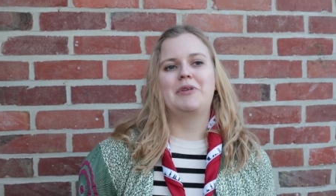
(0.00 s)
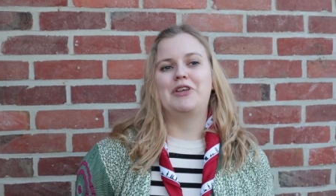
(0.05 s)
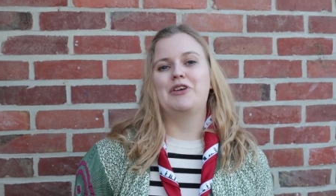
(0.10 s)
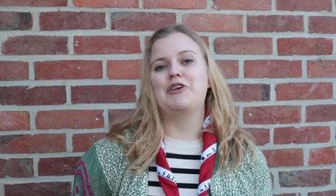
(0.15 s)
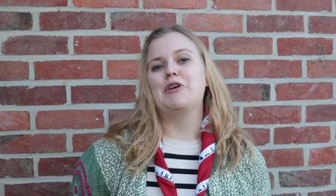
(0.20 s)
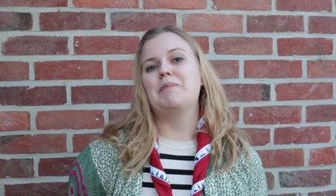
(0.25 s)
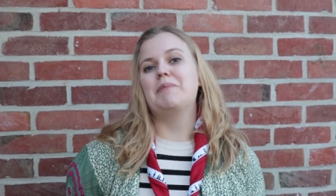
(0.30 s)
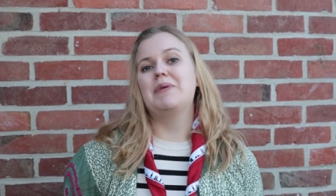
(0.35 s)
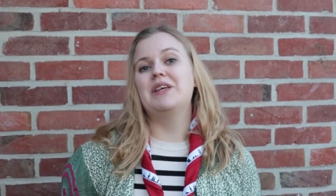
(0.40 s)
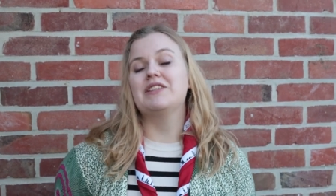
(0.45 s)

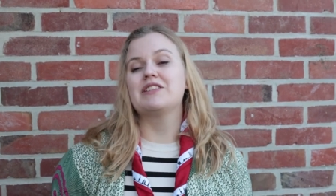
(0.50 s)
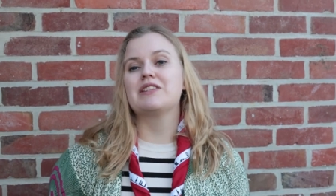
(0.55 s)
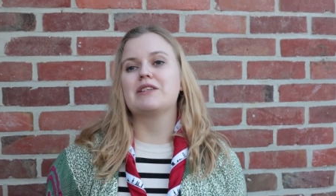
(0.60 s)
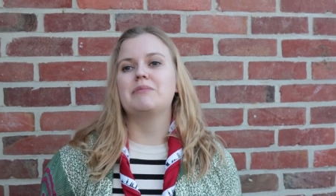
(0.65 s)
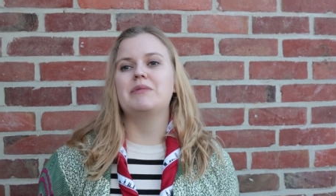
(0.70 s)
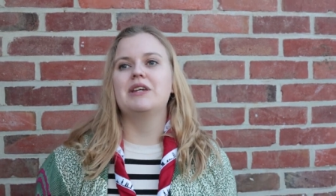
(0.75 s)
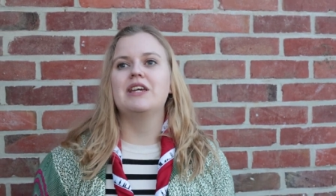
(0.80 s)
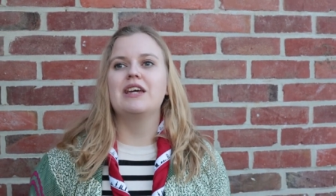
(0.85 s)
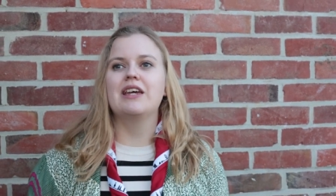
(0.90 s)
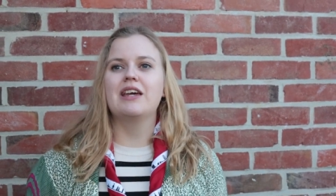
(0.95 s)
Europe means
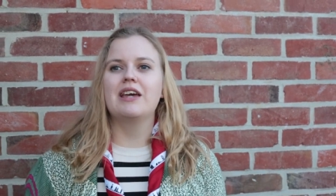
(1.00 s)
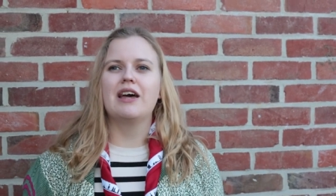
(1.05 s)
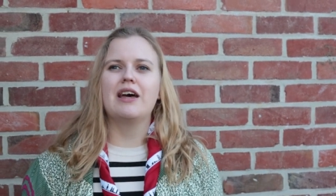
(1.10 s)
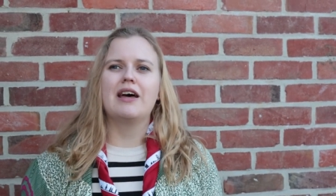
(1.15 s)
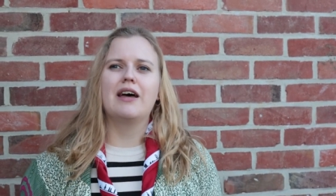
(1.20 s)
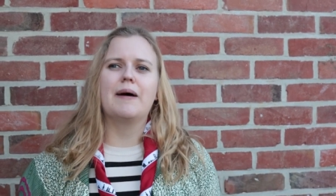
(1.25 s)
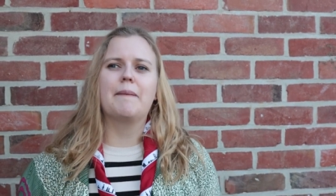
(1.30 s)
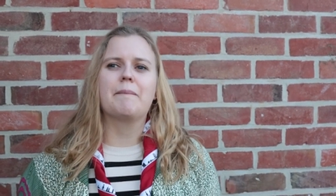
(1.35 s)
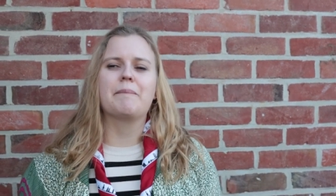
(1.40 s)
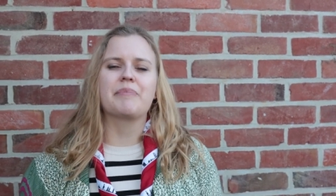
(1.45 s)
to me
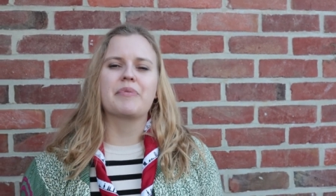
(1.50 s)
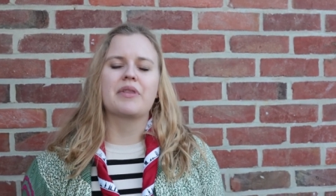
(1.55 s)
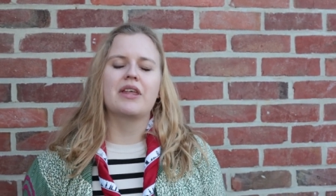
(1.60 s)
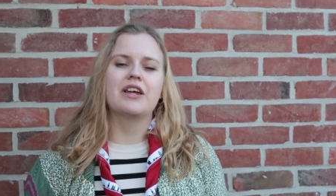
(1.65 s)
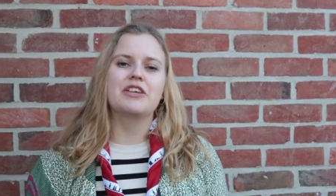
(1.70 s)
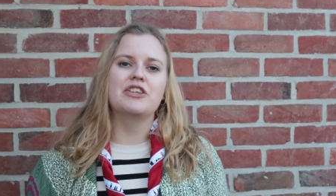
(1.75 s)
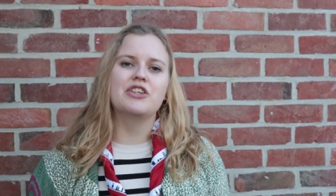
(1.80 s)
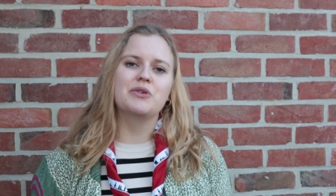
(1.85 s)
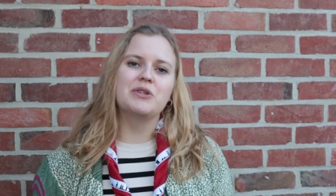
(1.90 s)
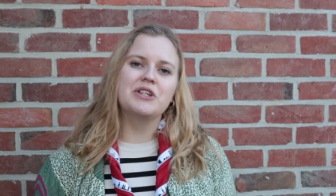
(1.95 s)
um,
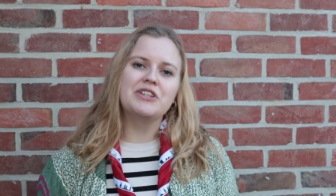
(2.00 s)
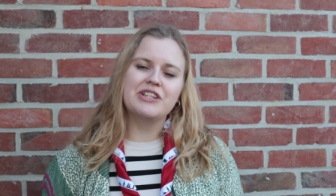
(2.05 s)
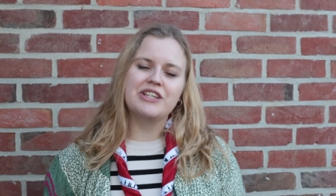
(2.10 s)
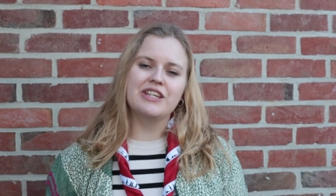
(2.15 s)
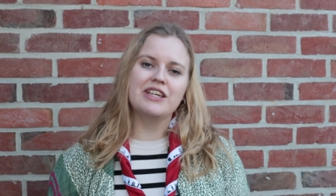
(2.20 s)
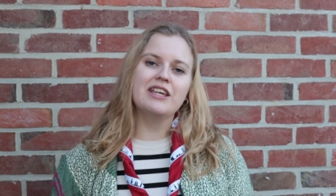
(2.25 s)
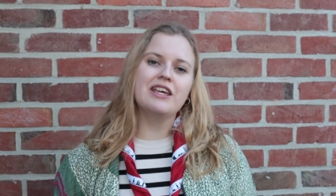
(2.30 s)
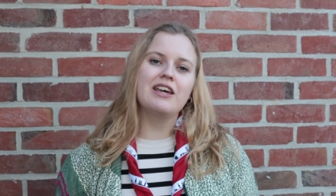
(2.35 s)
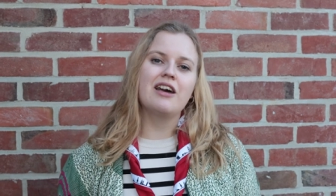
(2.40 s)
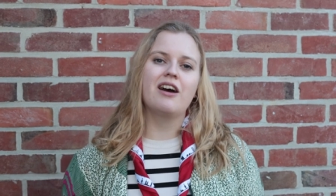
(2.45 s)
a
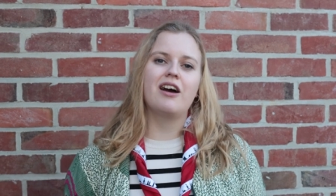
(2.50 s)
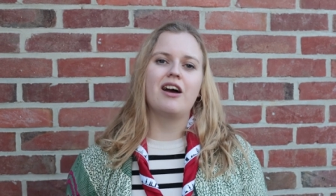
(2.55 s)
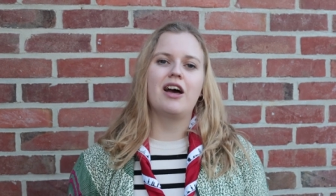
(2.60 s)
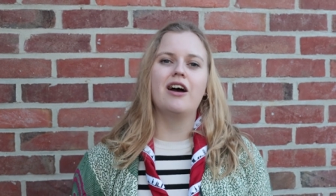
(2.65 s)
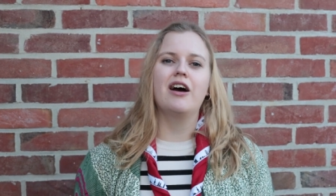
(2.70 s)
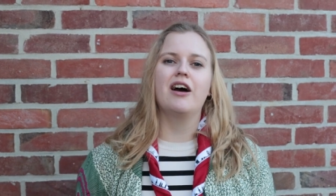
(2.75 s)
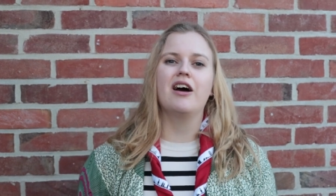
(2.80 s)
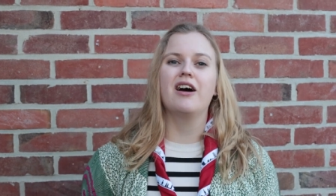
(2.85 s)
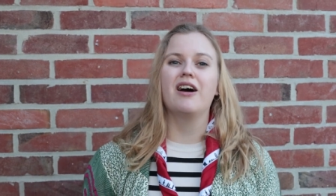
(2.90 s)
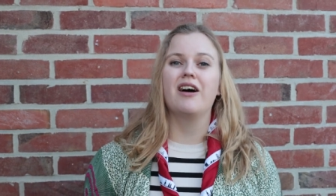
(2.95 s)
unity
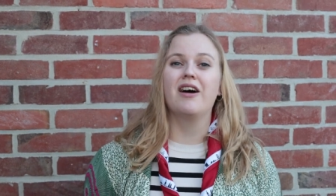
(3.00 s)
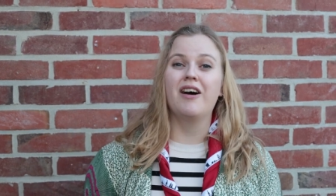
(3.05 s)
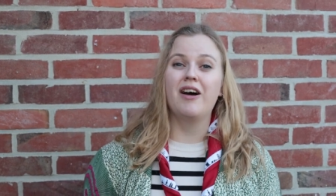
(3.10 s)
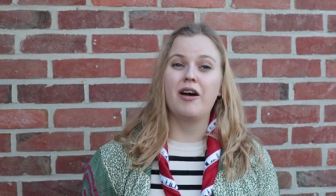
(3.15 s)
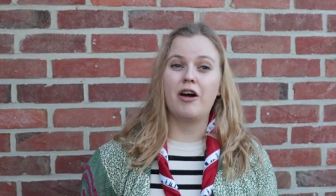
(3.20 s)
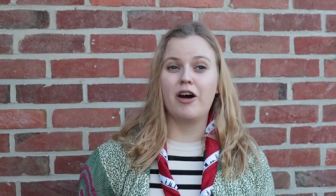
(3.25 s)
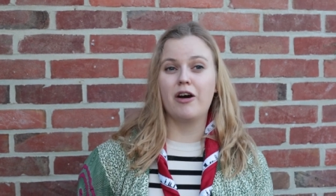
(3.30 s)
uh,